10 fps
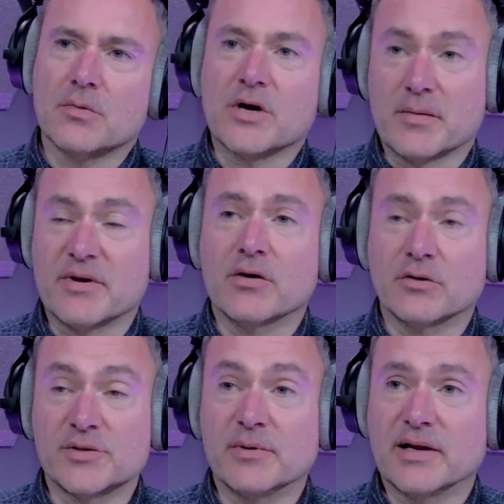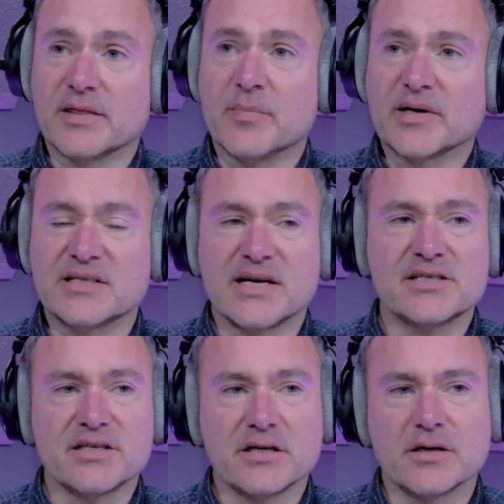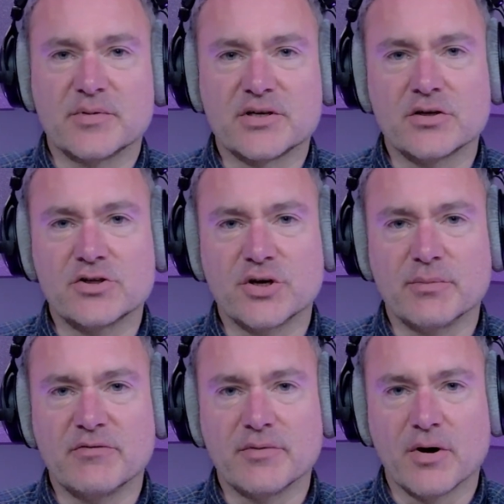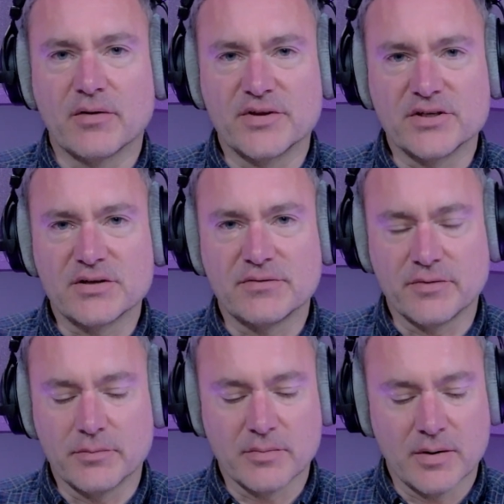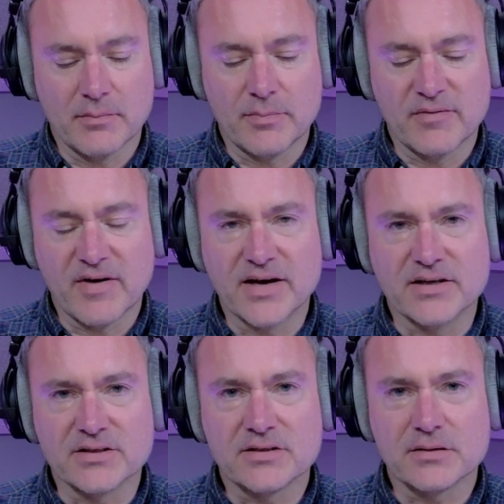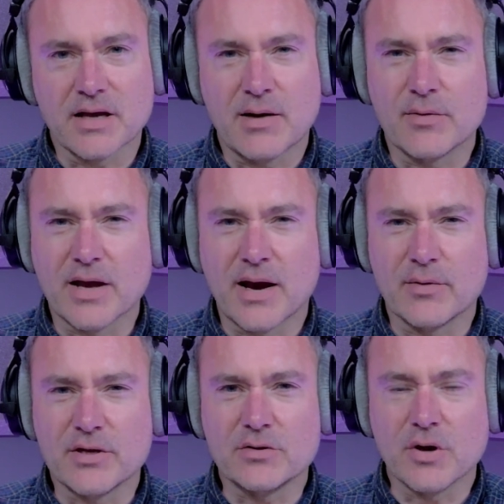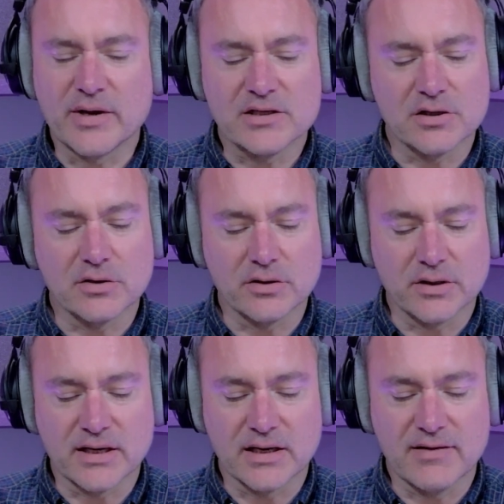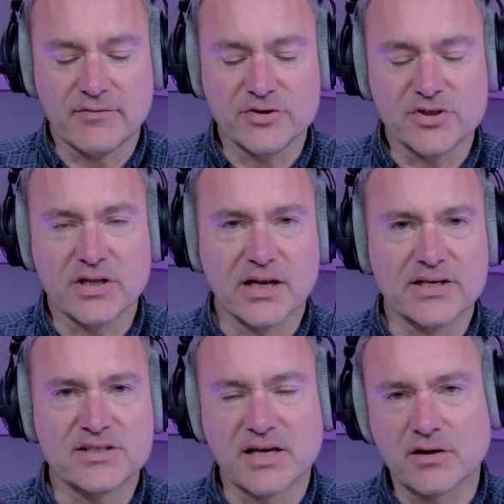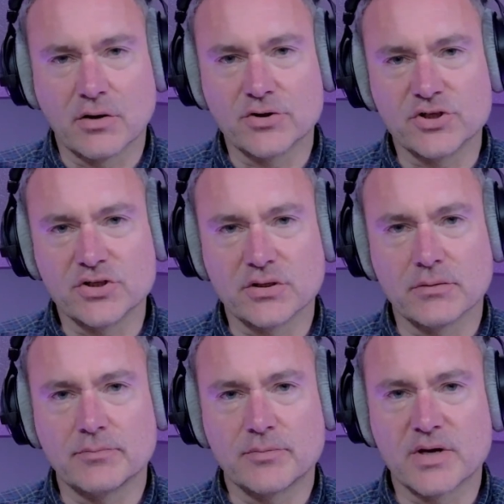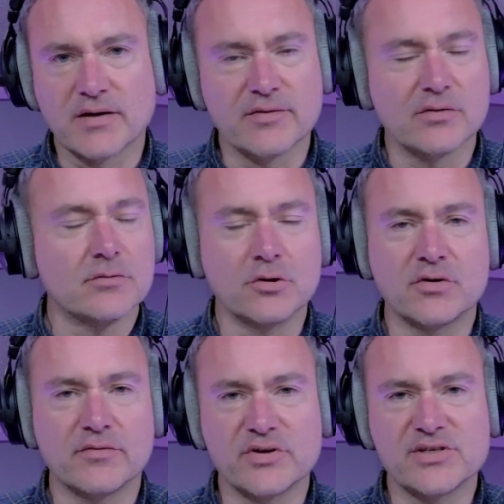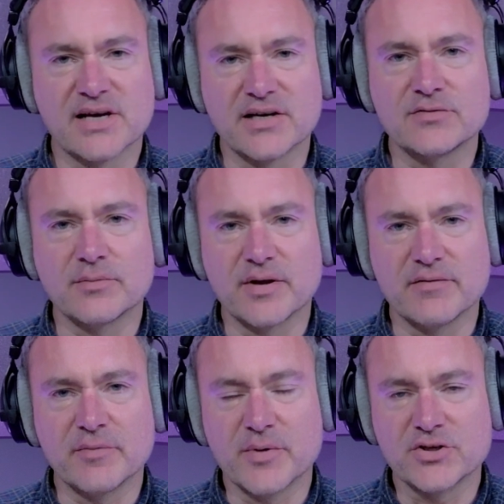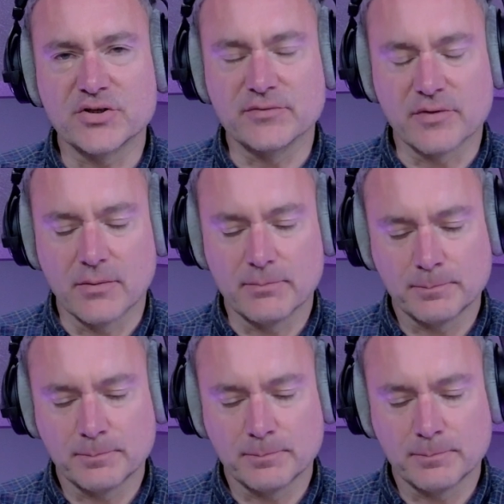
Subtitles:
I mean, ultimately, the big data you're going to be consuming from all of these different providers. How are you going to look at kind of leveraging the latest technology to kind of uncover insights from the information you've got?